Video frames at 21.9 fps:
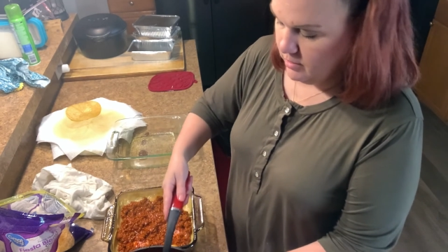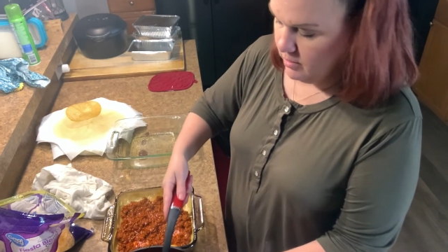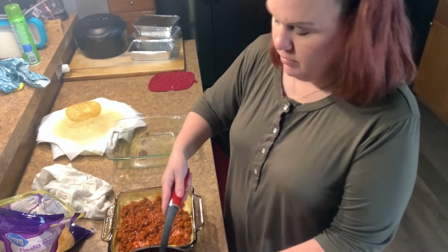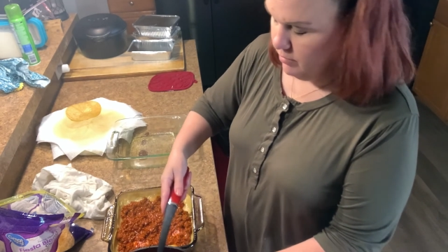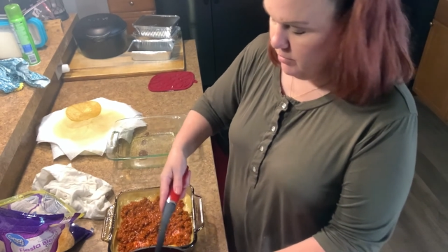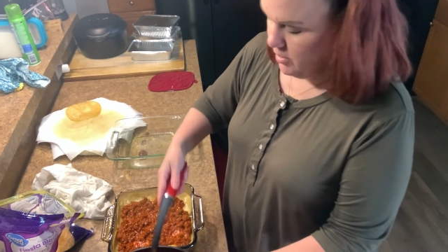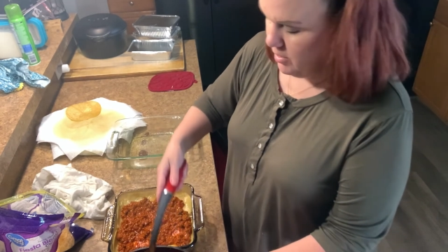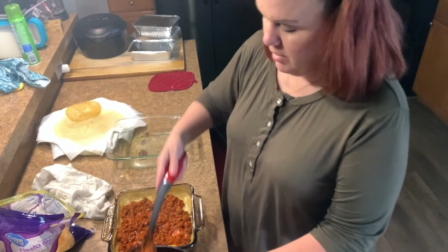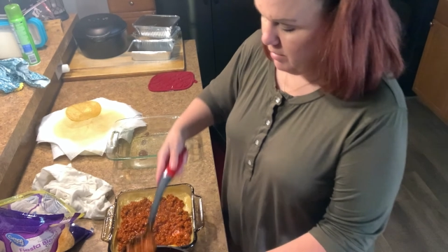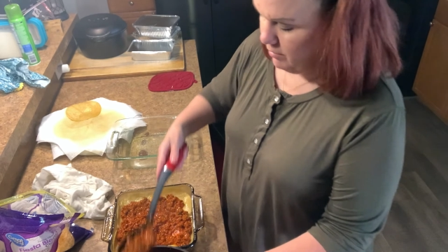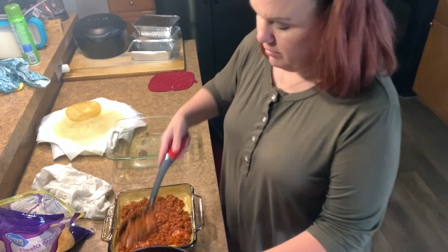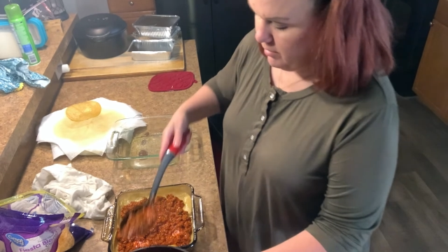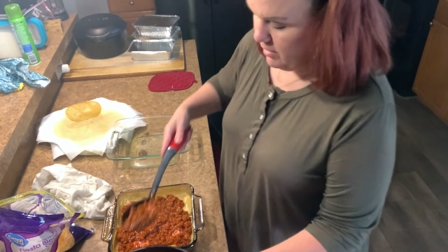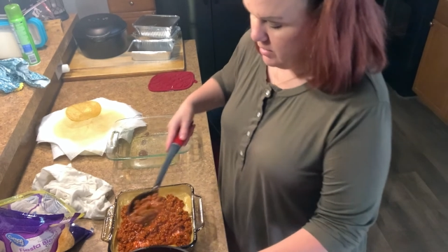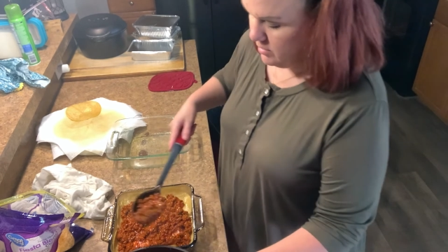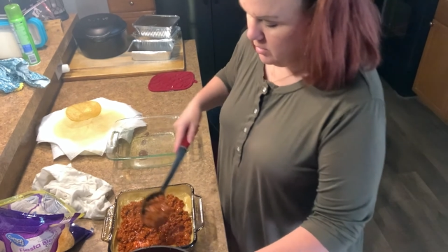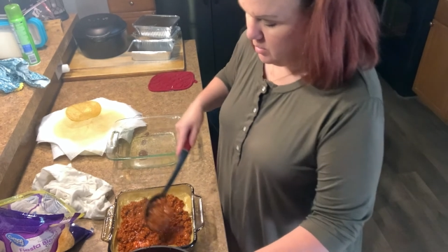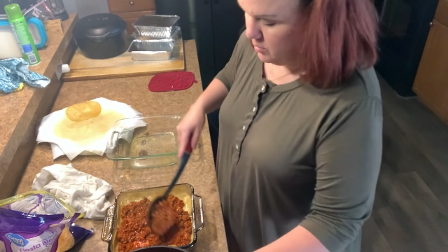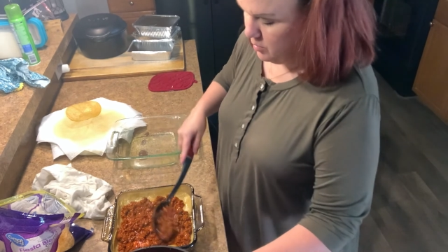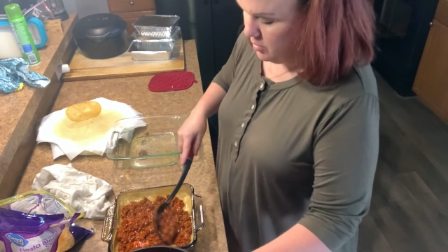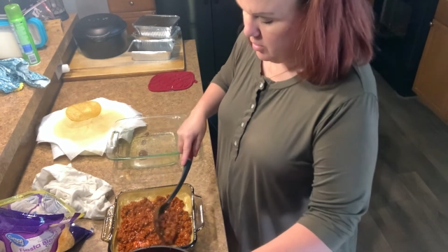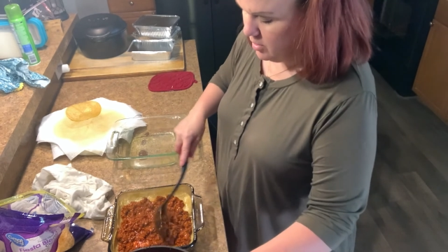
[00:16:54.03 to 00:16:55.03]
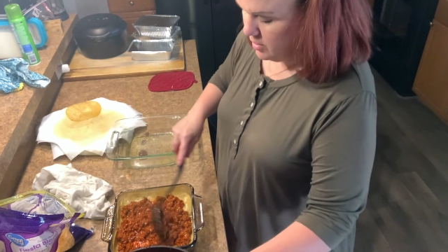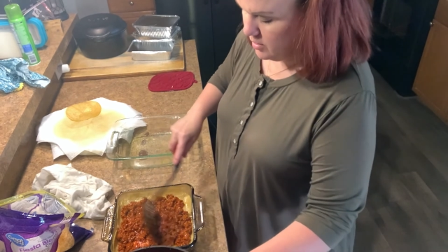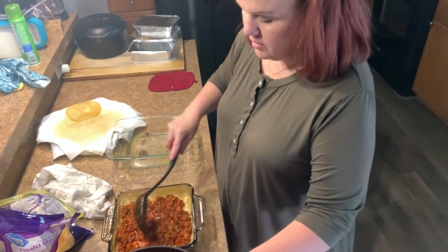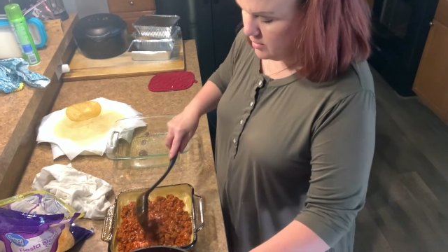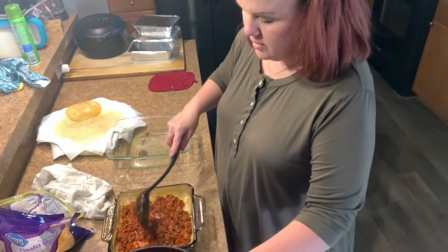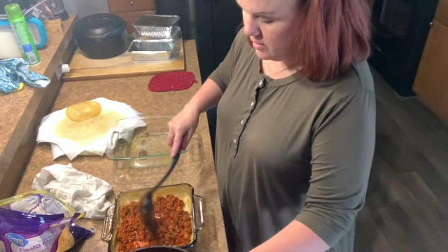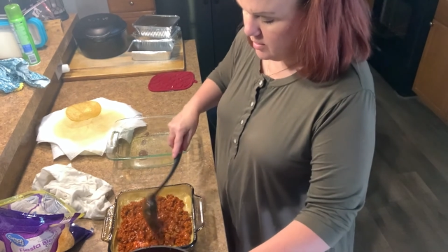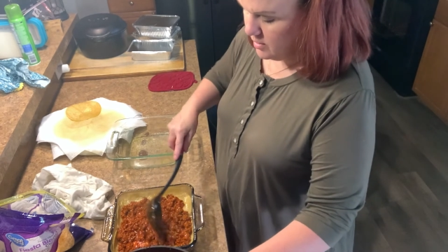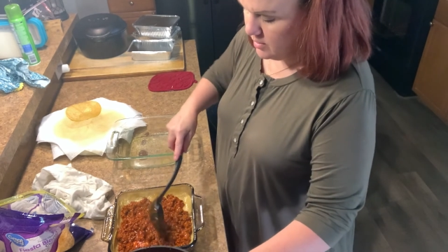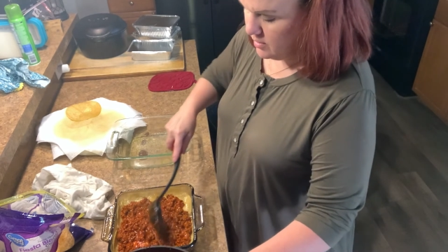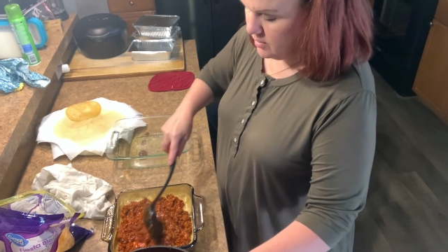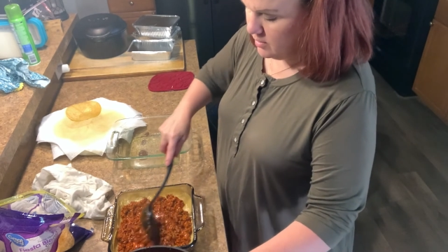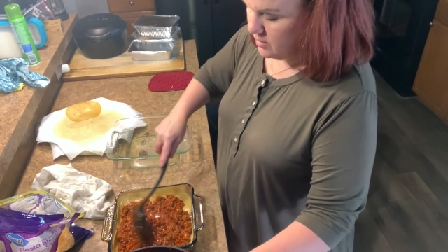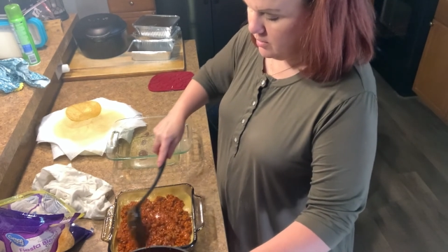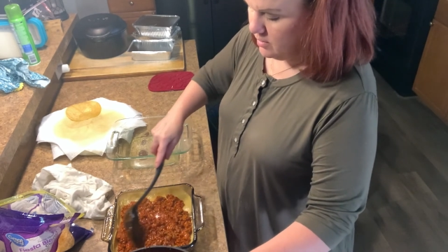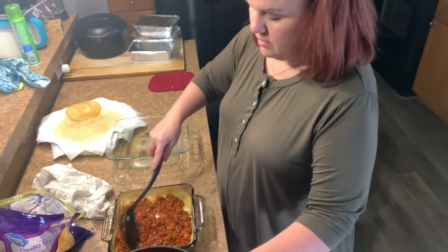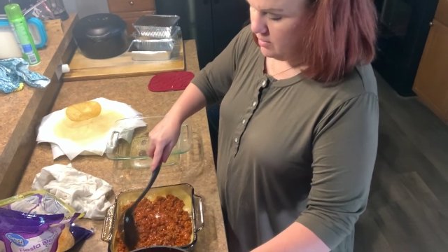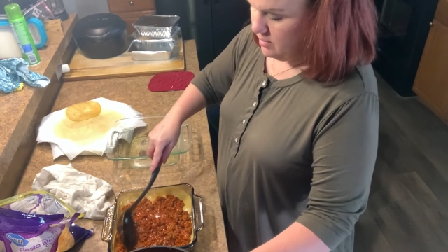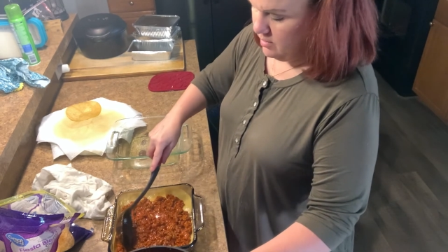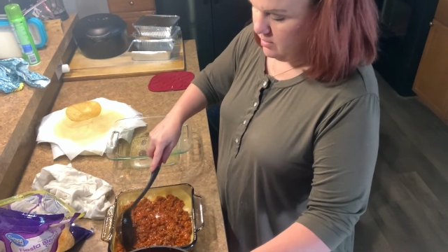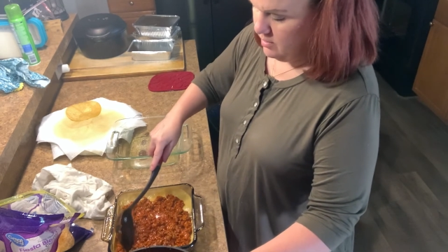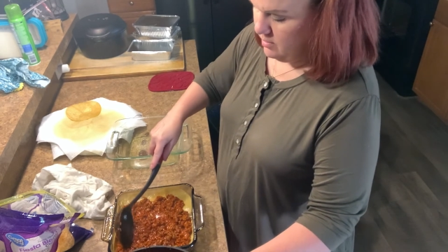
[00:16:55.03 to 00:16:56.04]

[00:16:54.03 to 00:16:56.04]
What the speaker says: a very fast process.